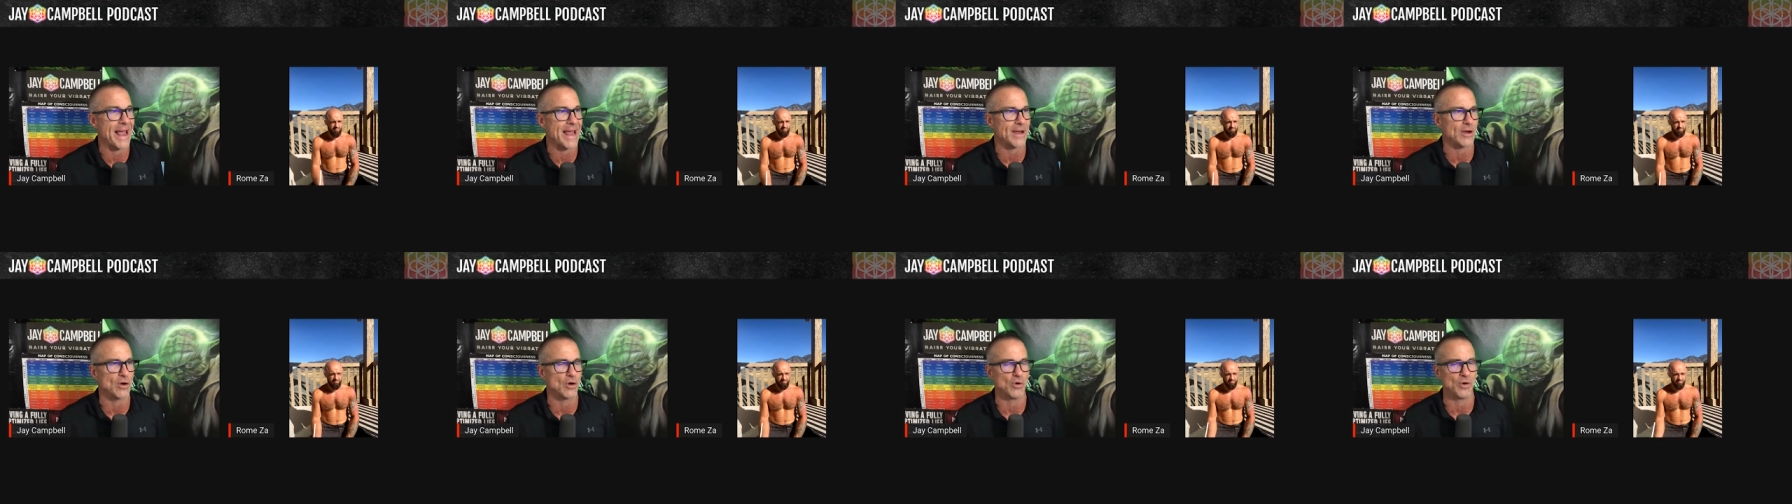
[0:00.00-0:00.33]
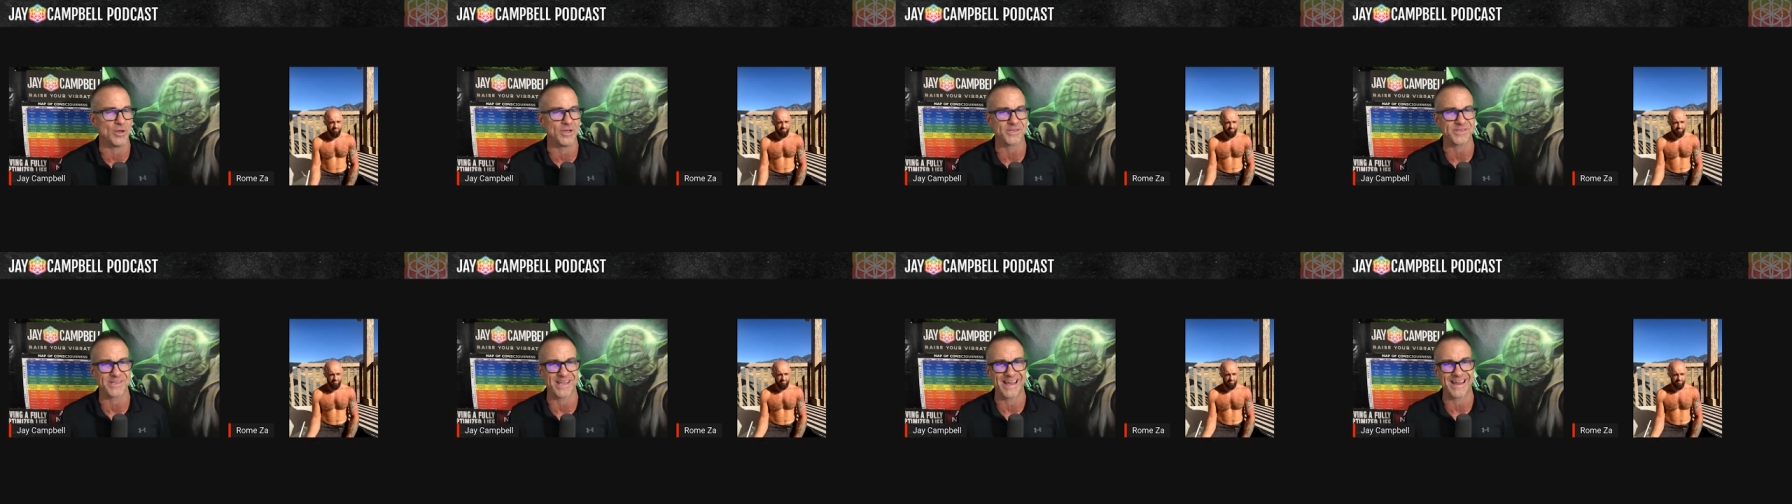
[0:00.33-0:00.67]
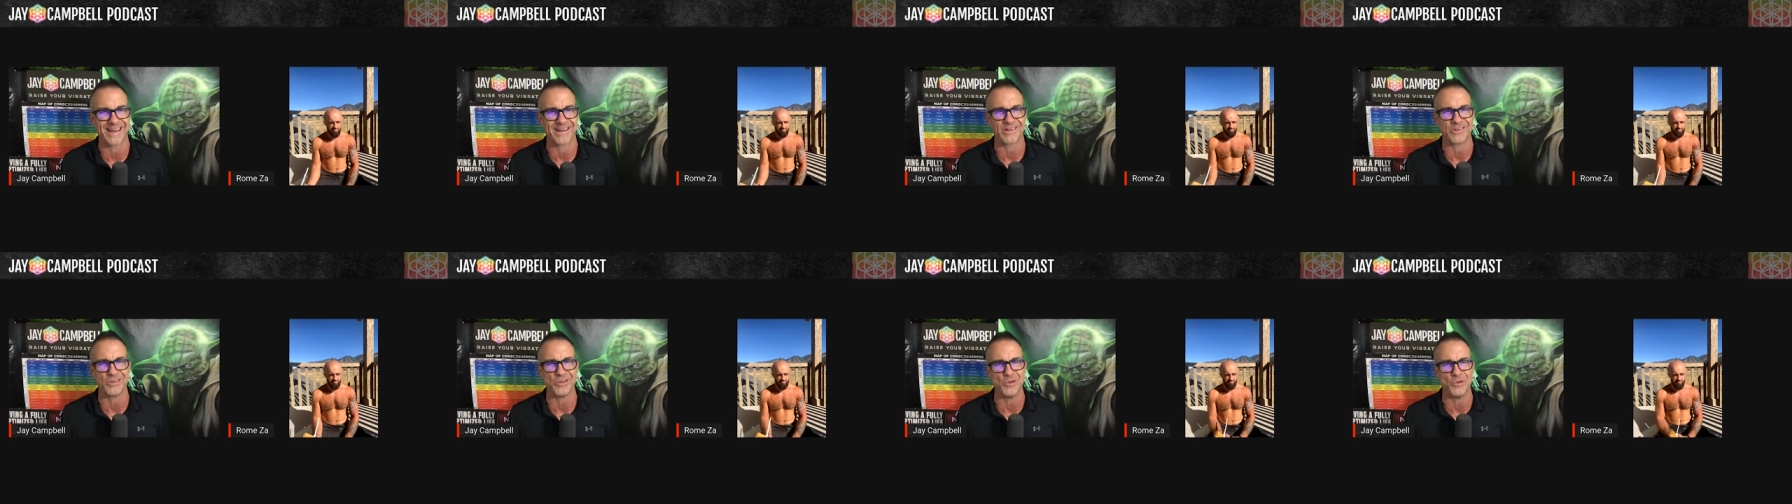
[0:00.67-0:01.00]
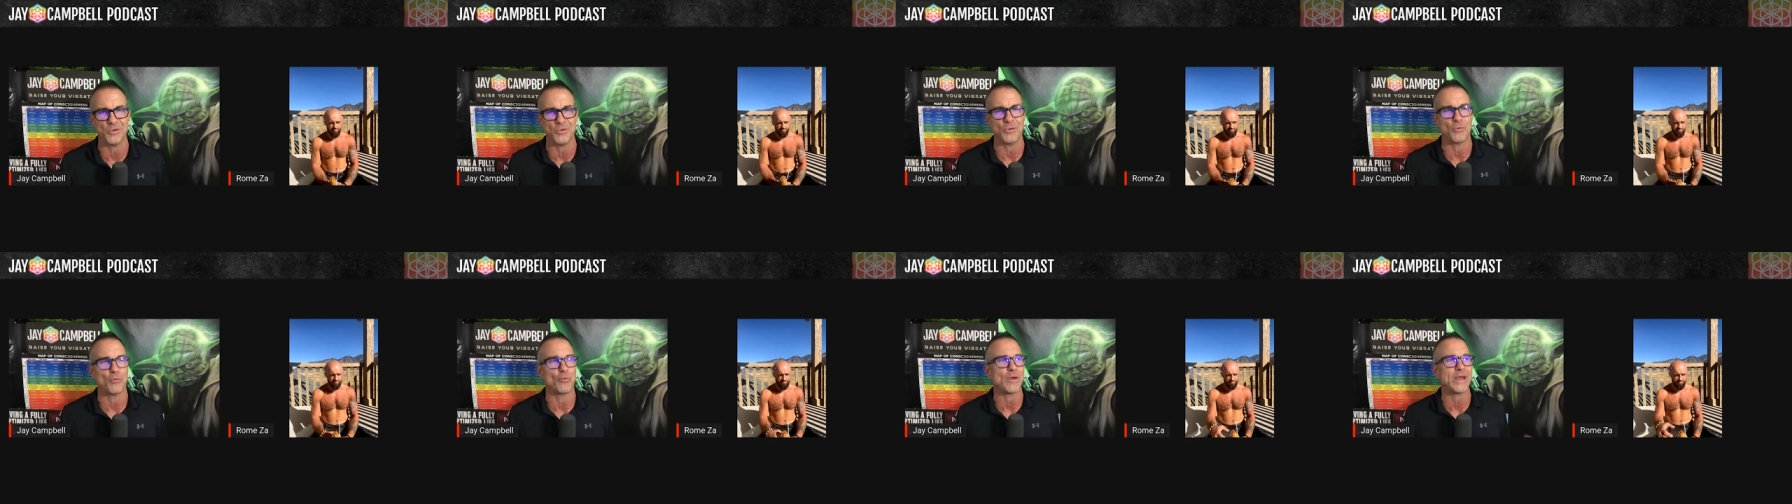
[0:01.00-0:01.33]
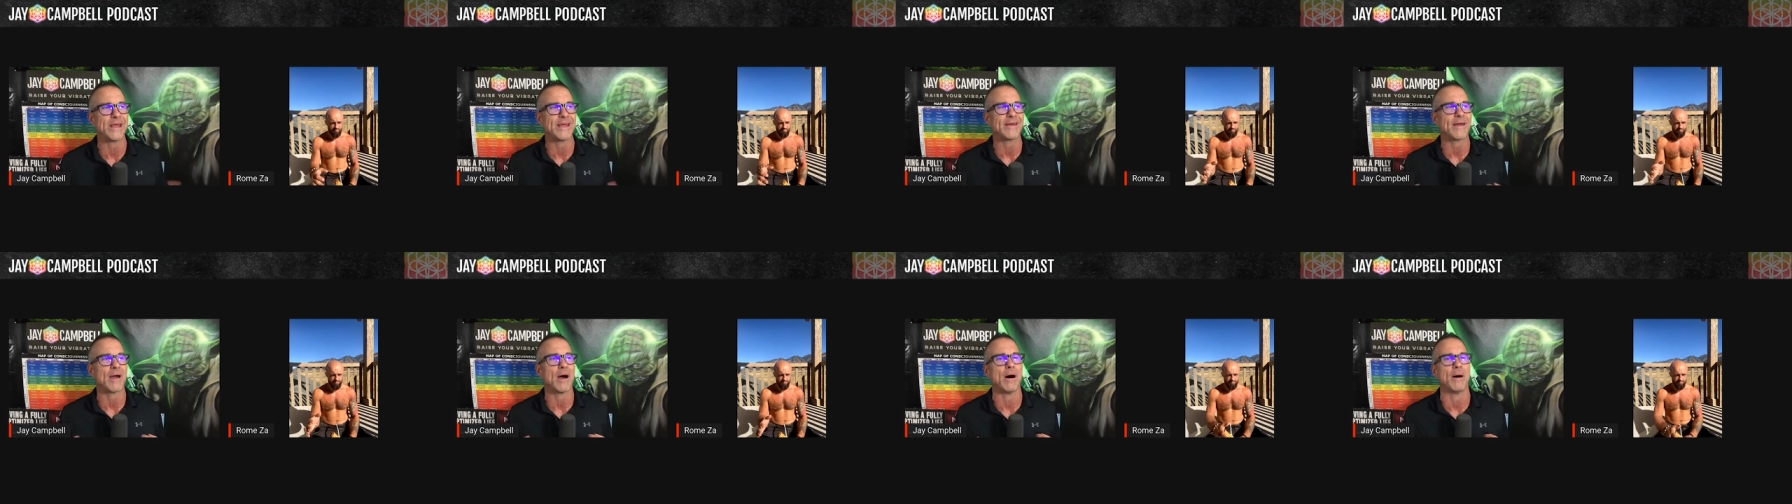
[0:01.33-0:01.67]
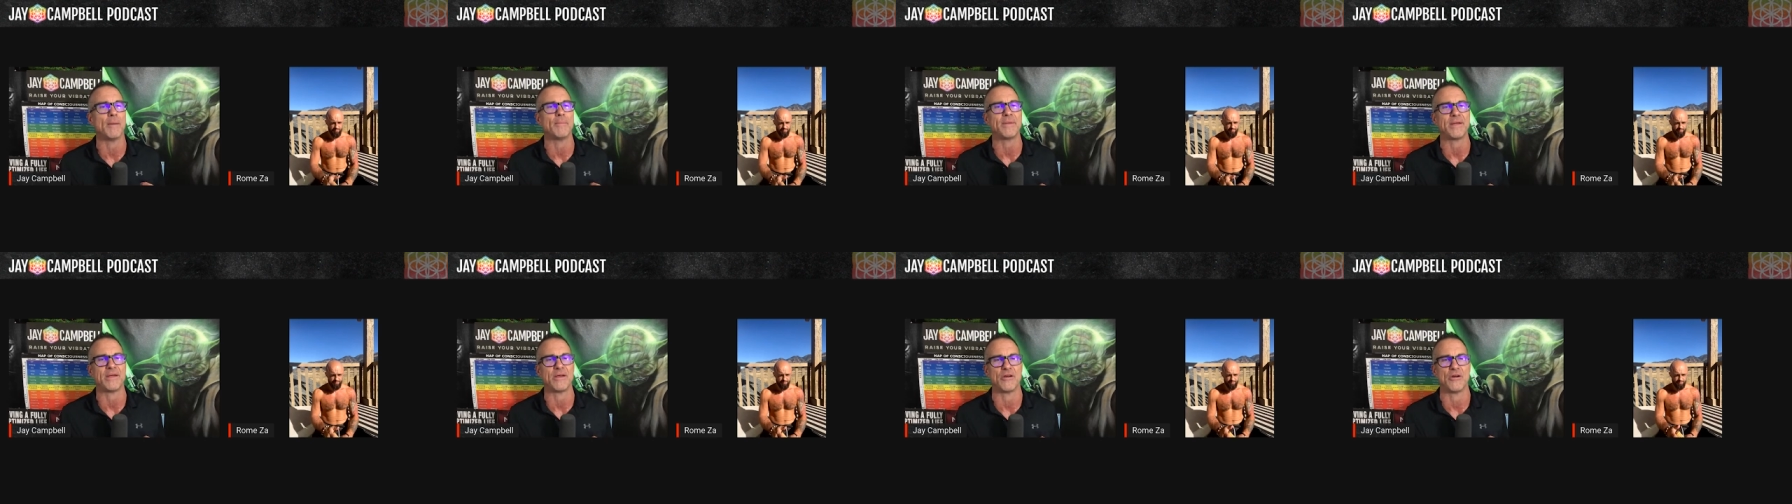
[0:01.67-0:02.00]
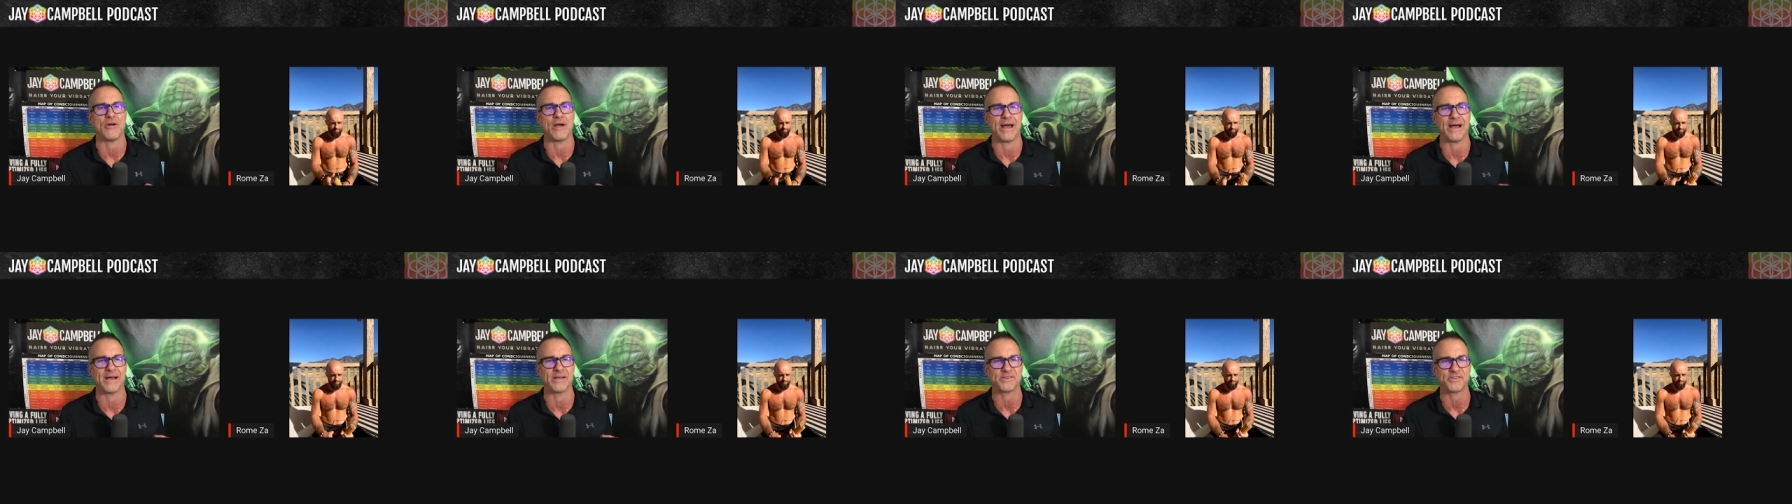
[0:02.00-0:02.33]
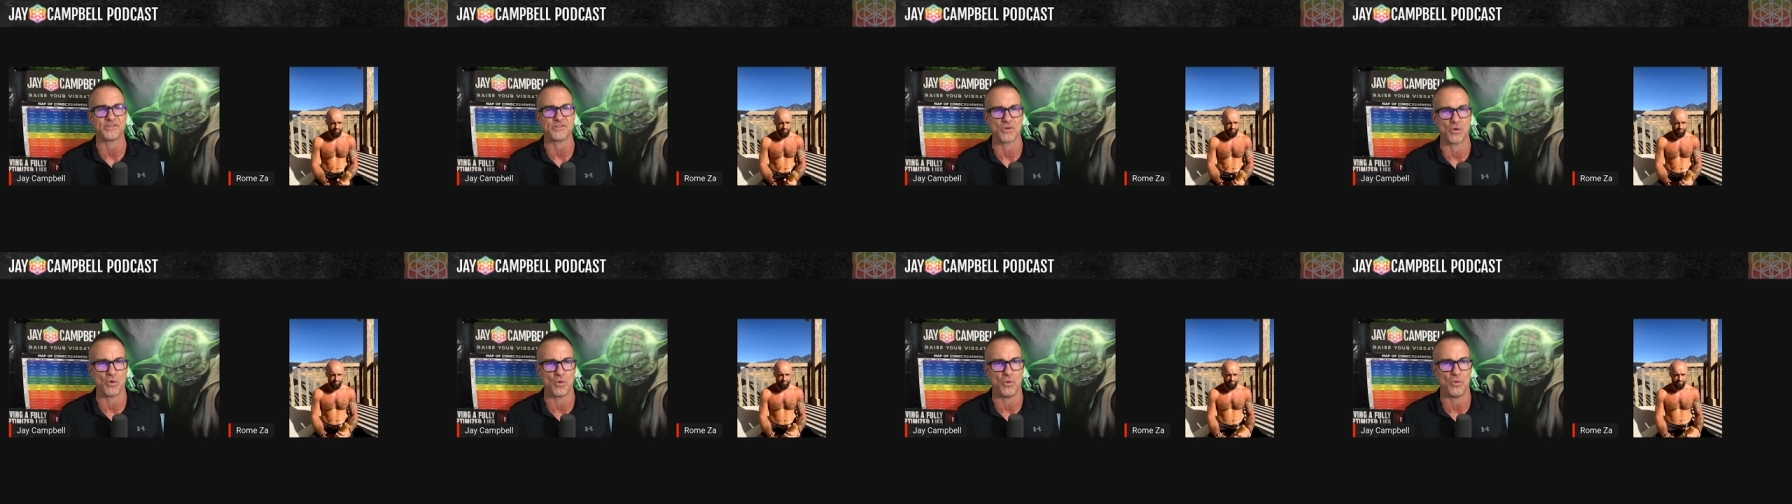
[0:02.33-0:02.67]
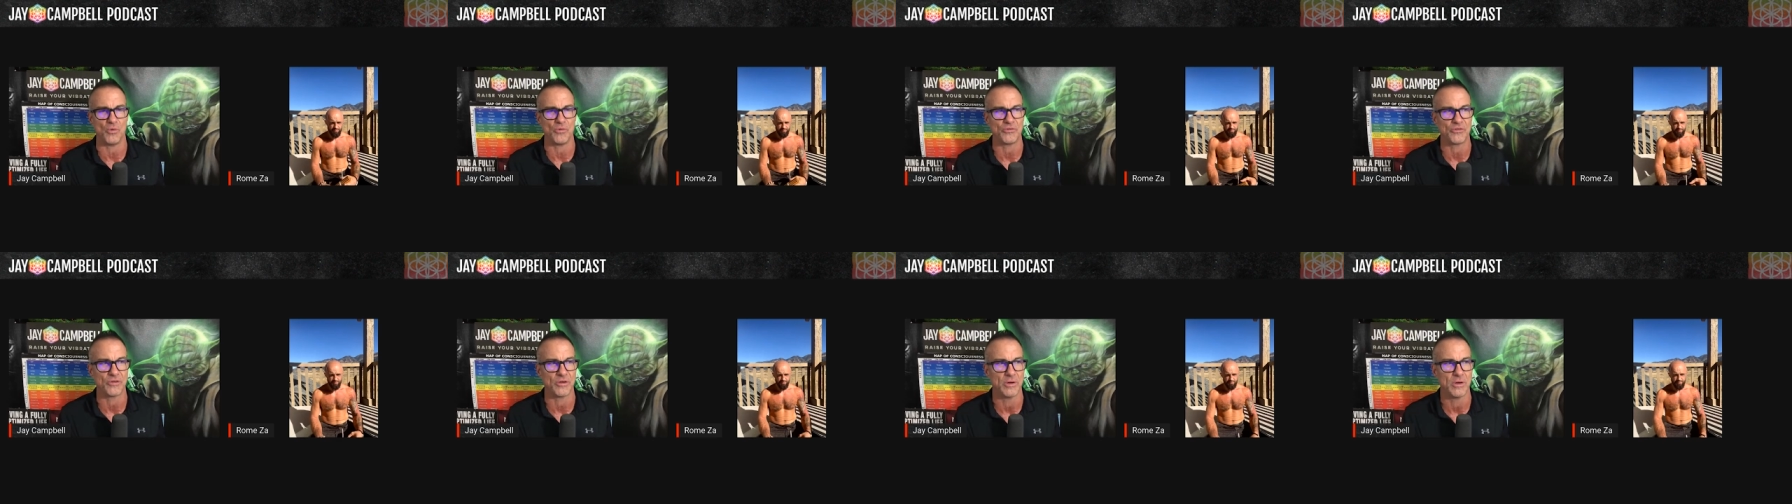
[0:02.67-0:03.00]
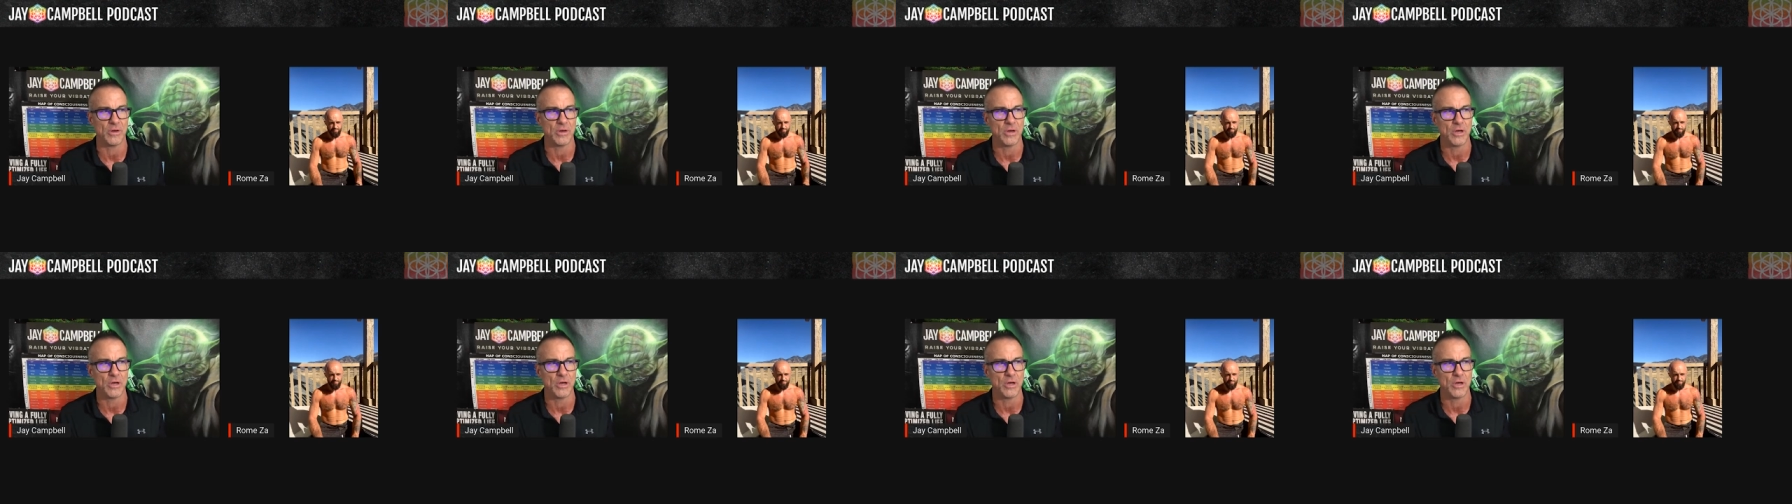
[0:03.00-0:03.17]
angle is like dude we come here as souls